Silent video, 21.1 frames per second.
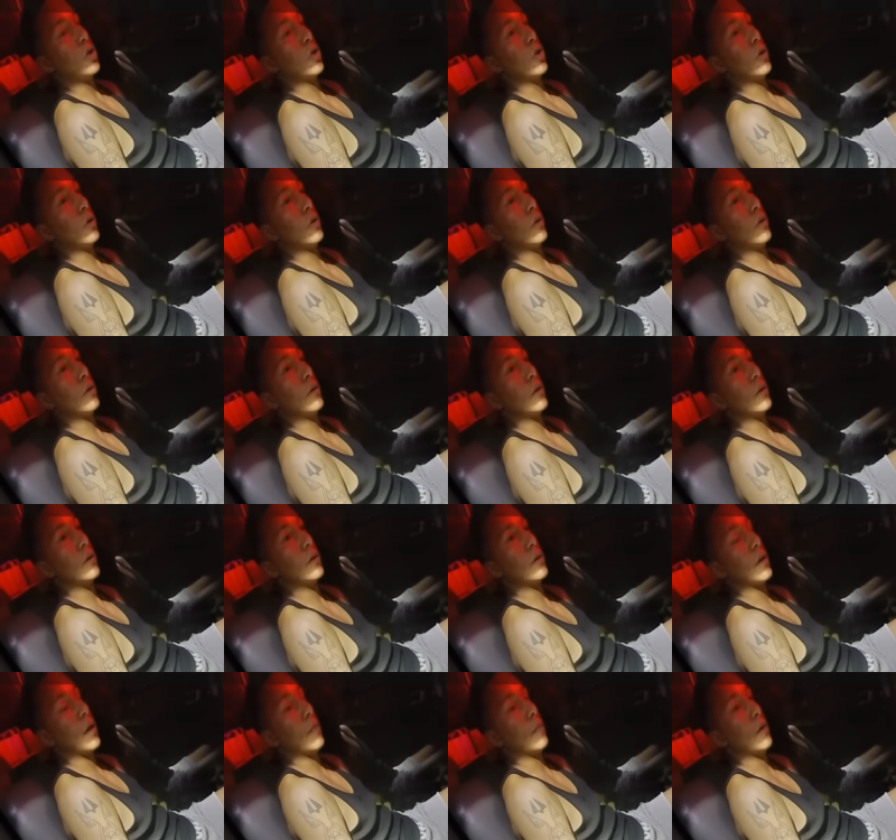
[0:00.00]
not
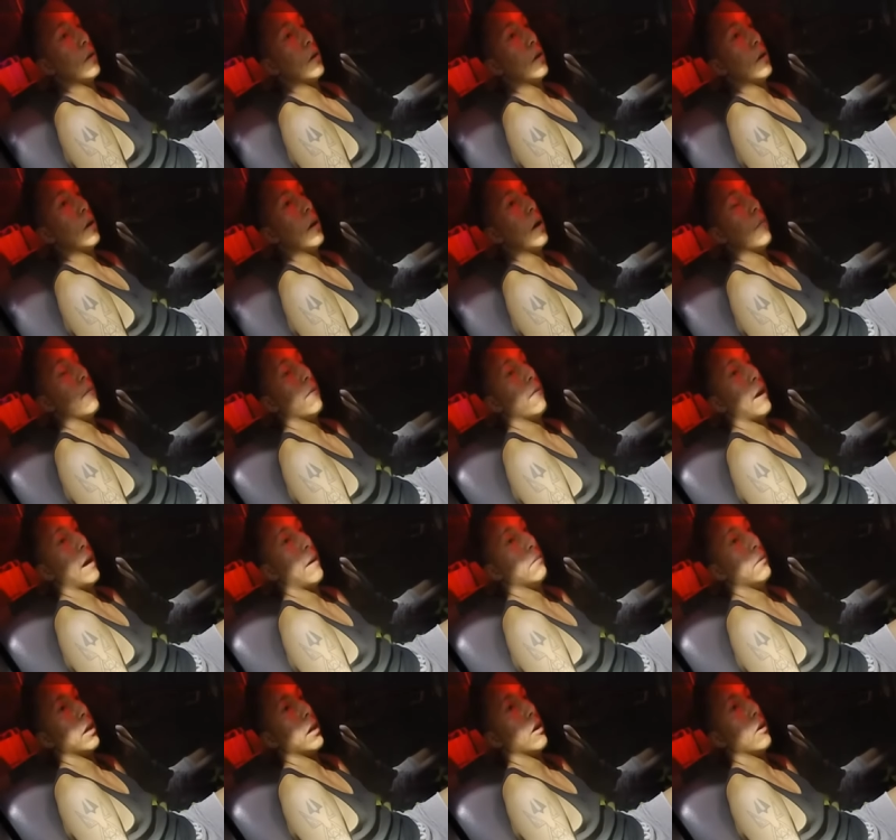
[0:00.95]
sure because I'm uh
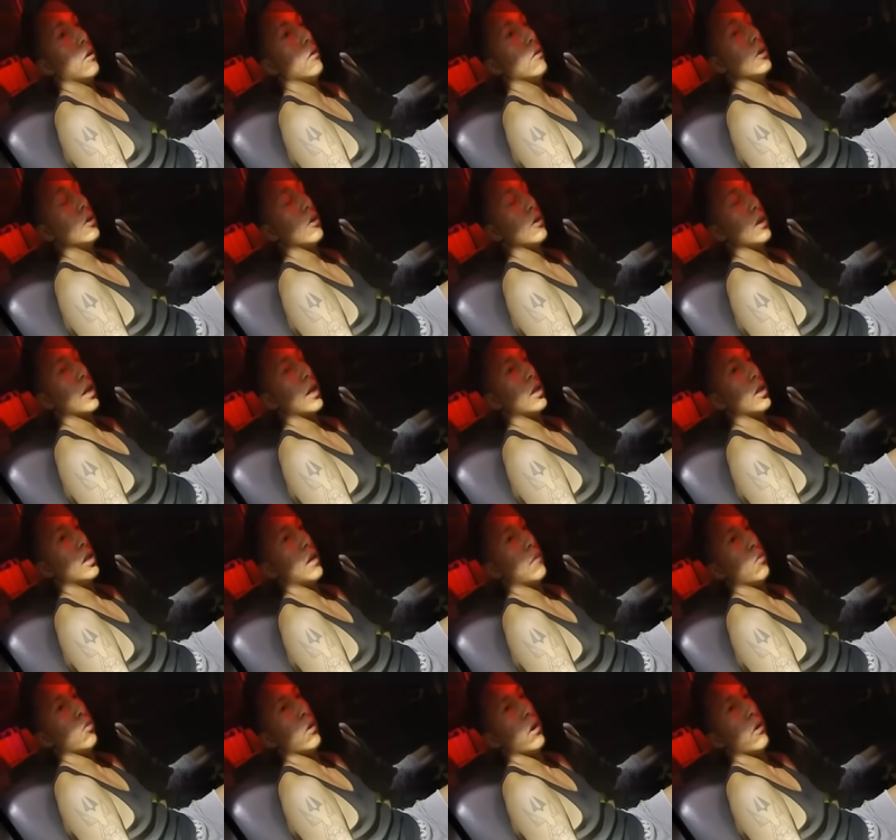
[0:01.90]
I'm fapped out, so
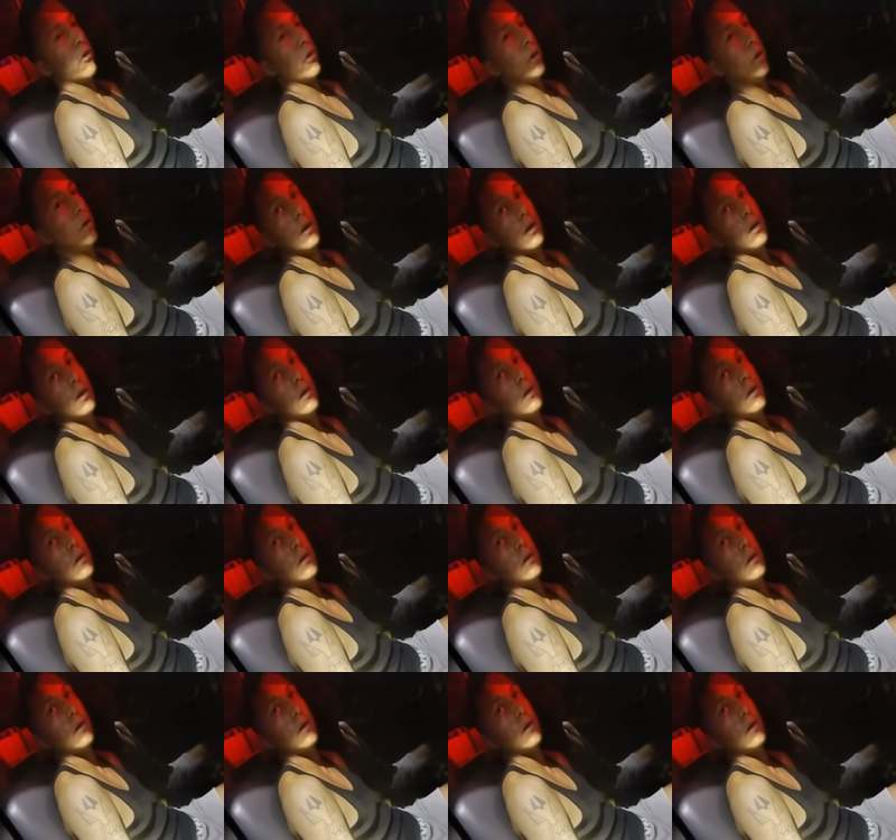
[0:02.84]
it's like a temporary